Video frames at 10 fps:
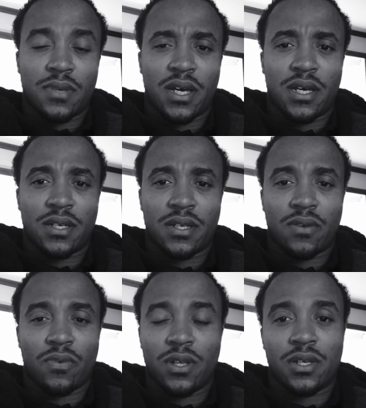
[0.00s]

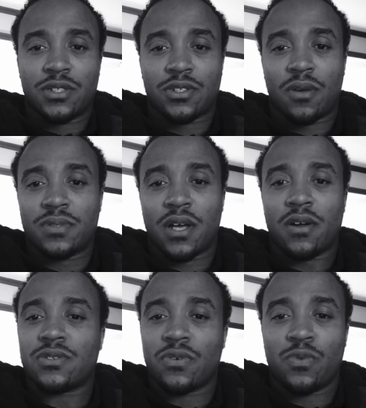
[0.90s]
And really it just comes
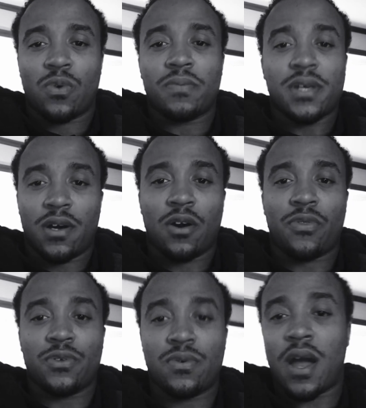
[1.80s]
down to, if you want to be
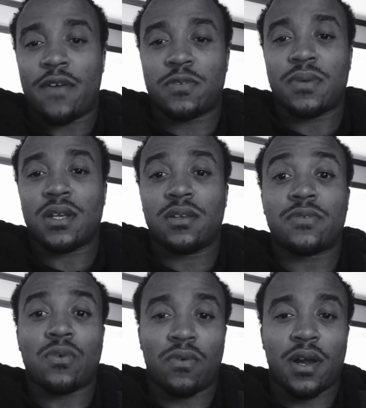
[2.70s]
healthy, you have to be able to
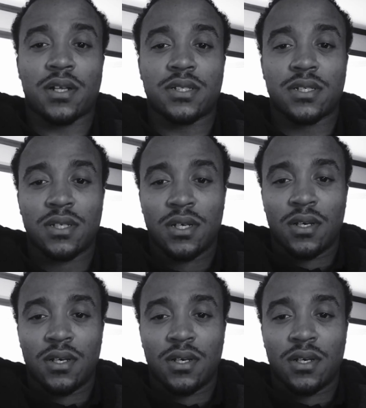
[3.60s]
lift correctly.